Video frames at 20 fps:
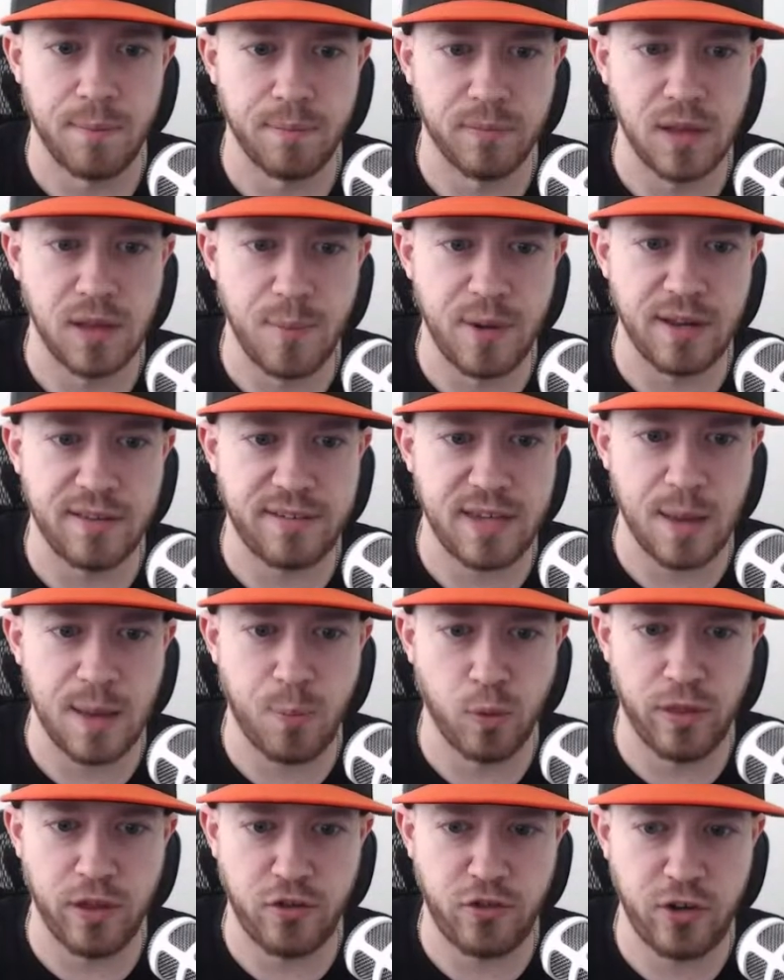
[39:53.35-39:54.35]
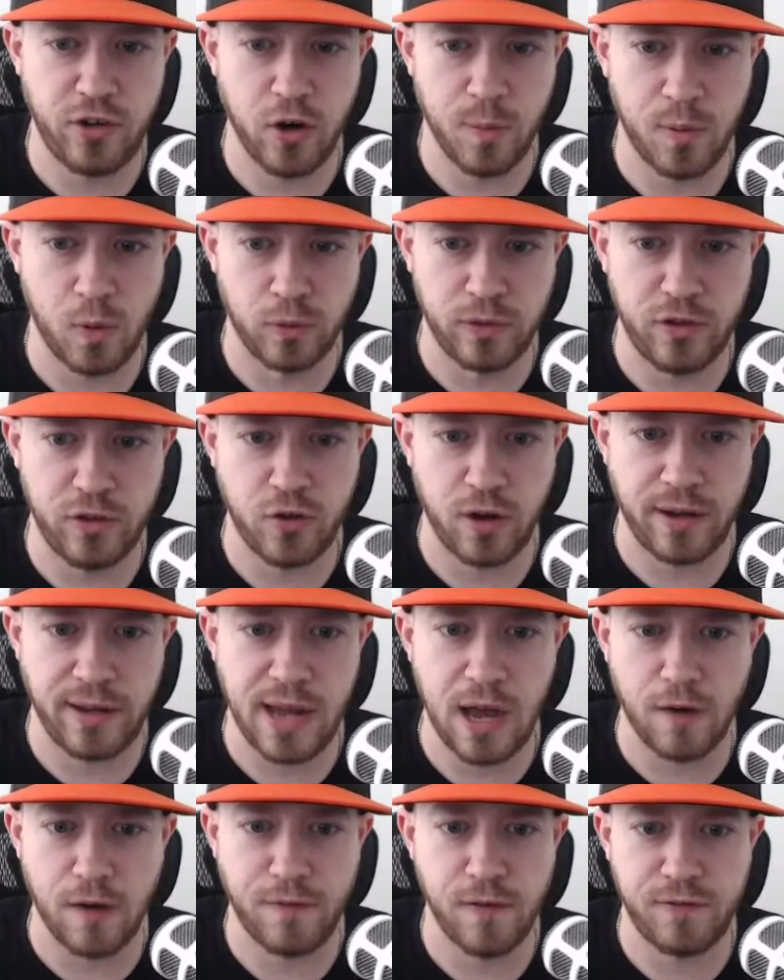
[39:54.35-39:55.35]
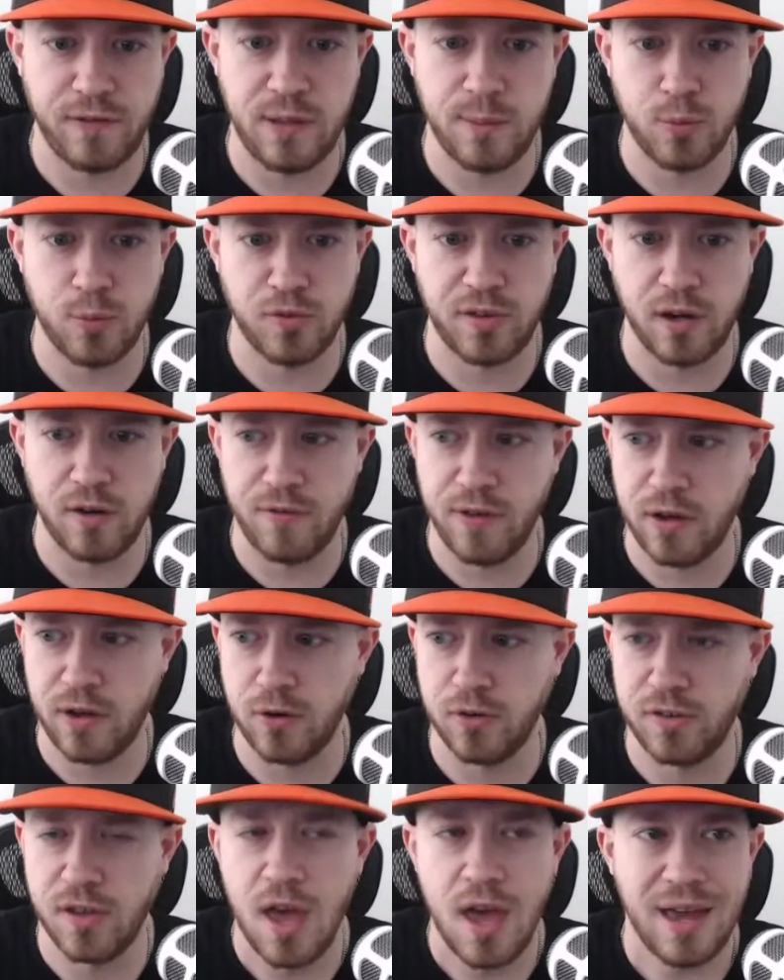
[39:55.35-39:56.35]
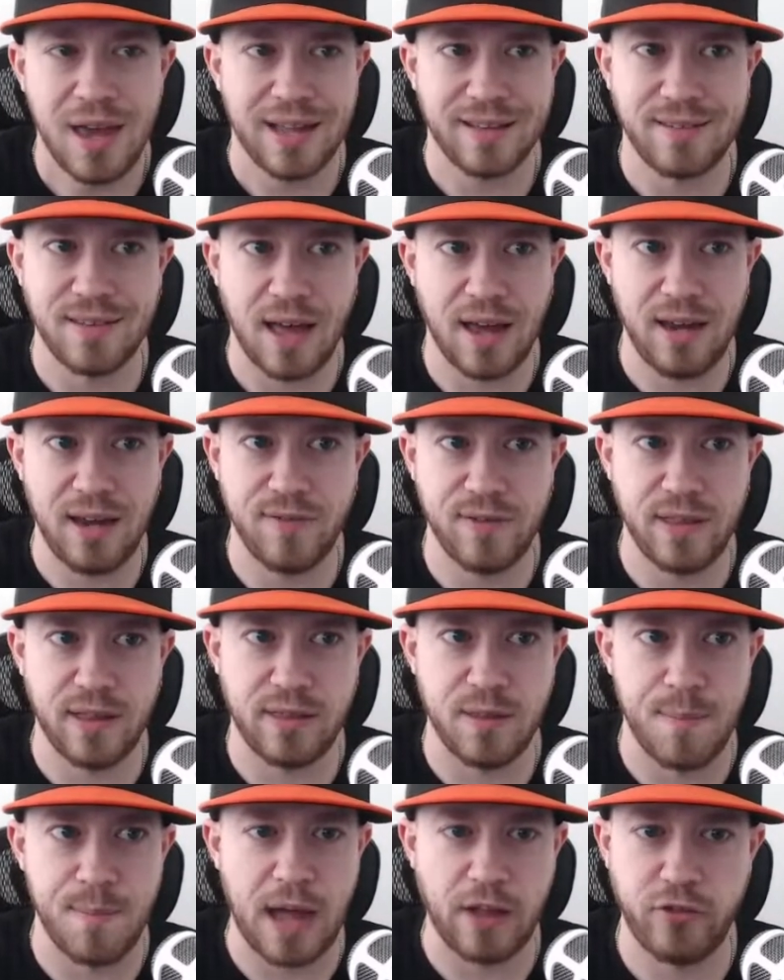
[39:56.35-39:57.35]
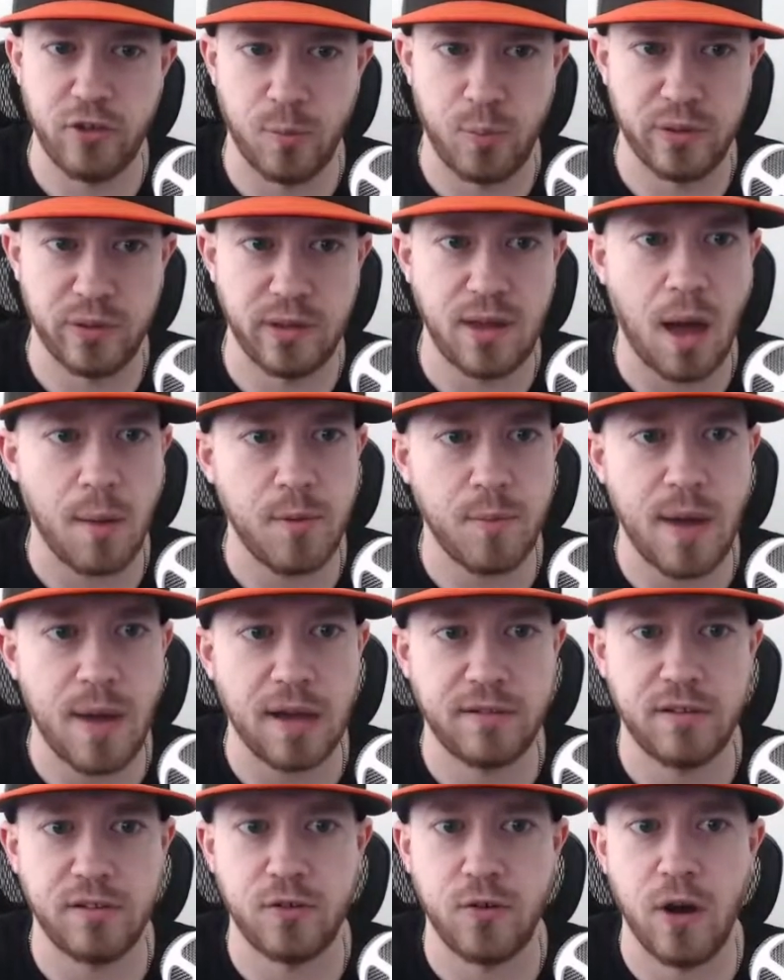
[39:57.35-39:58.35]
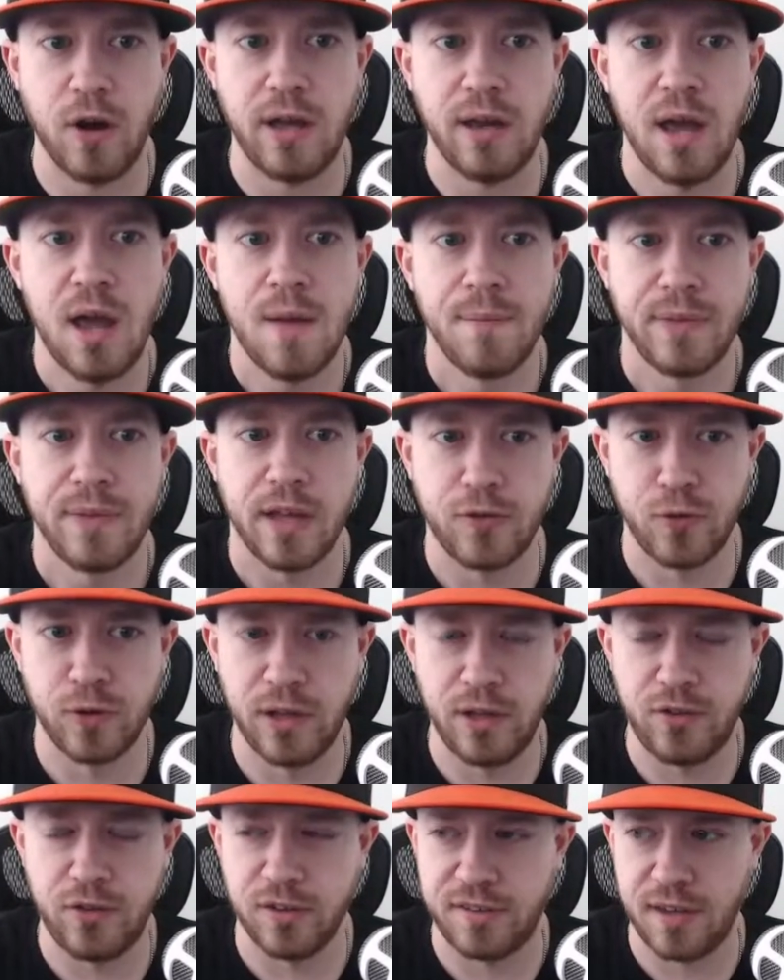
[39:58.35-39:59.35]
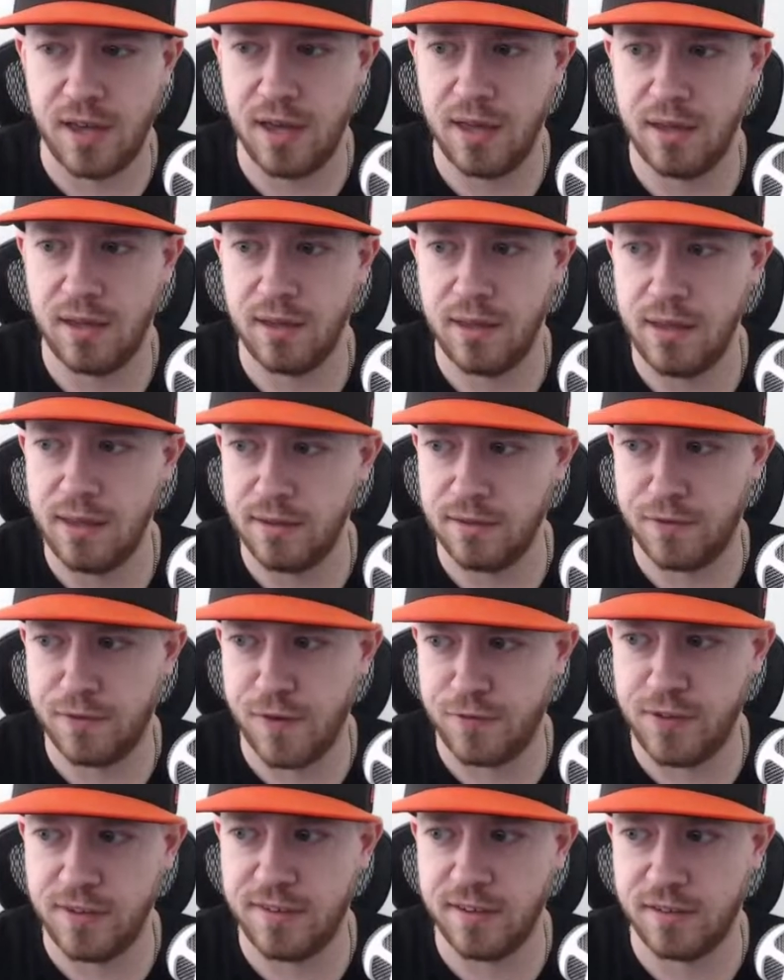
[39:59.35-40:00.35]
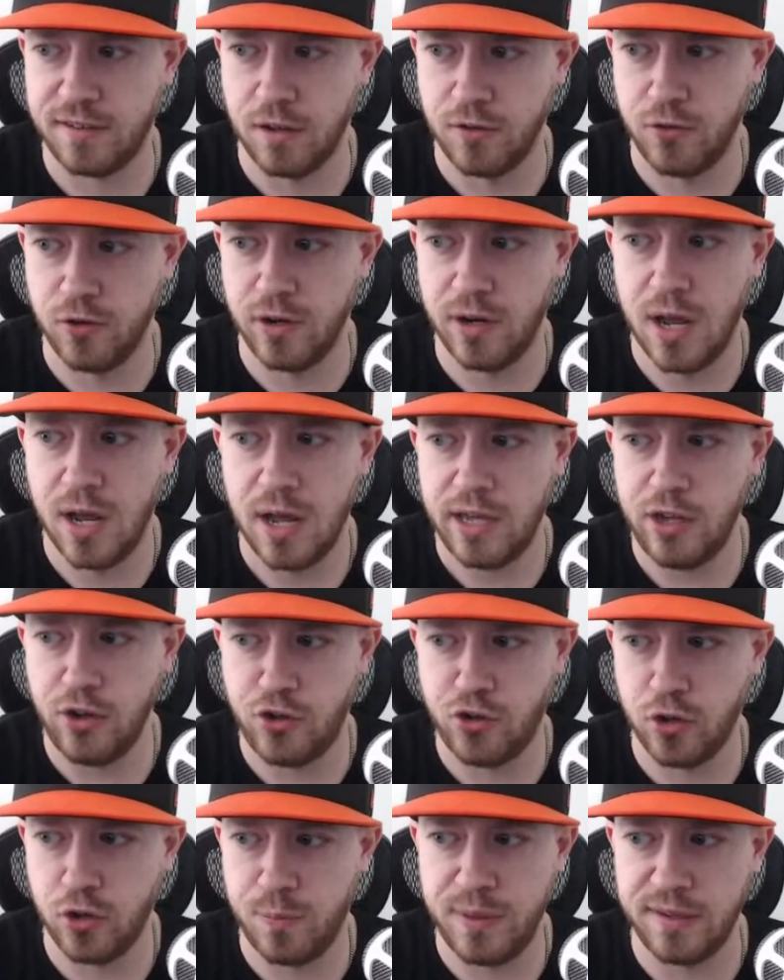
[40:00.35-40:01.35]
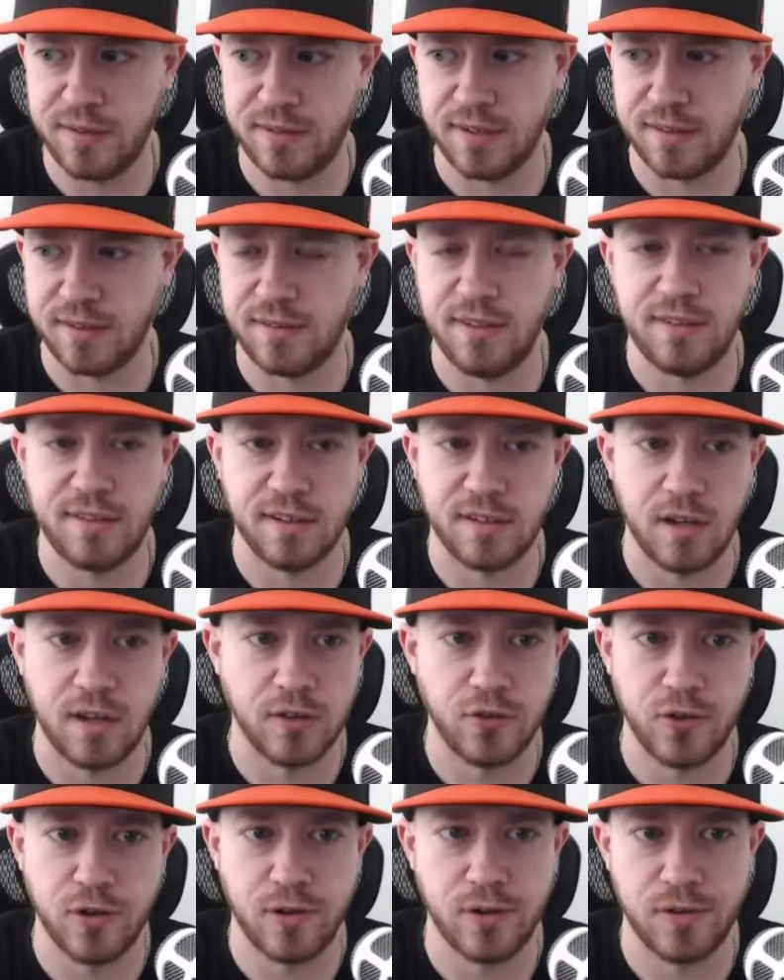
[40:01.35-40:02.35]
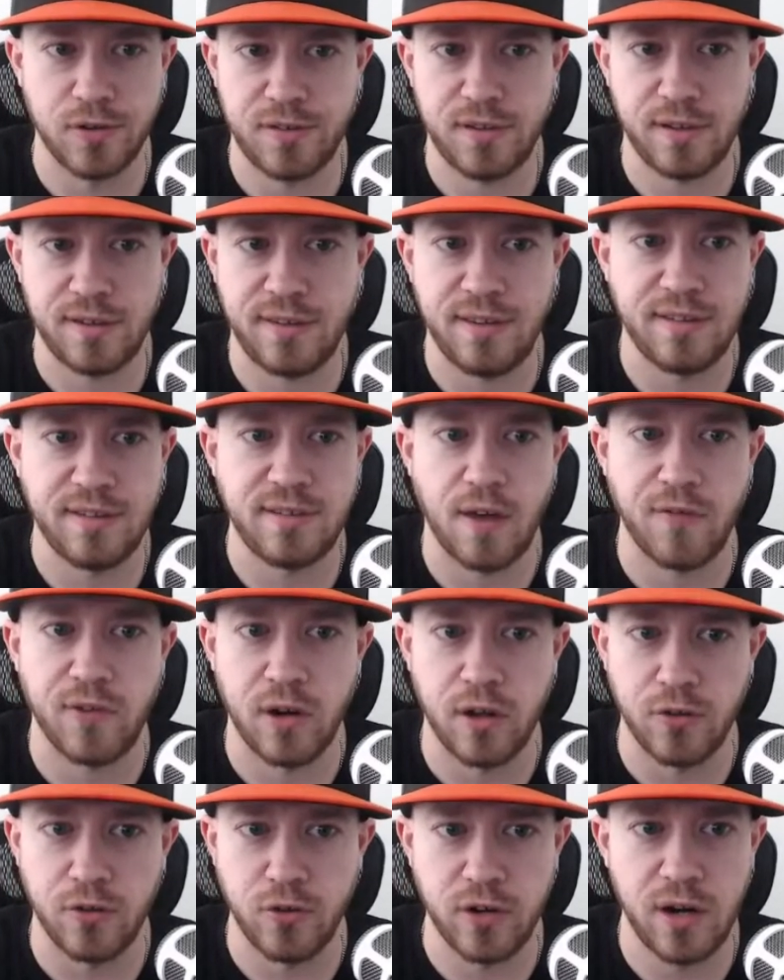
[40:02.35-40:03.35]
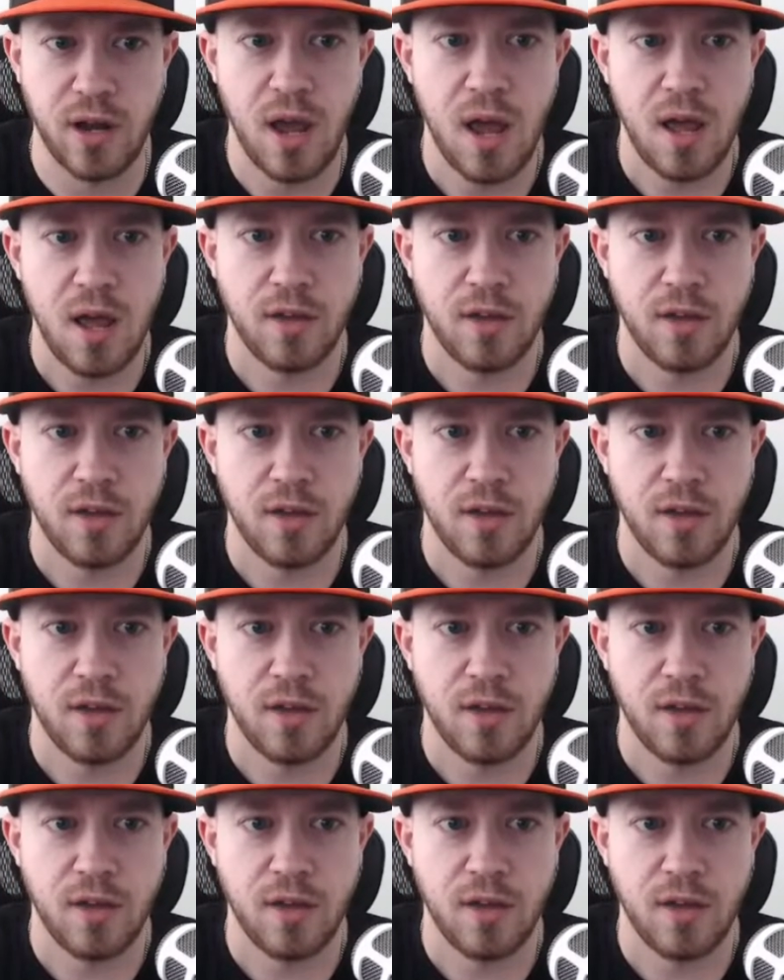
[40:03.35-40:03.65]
Limited sample this year, but only striking out 15% of hitters. It's not even that the matchup with the Diamondbacks is great. It's really just saying he's 5,600. He should be 6,600 or 6,700.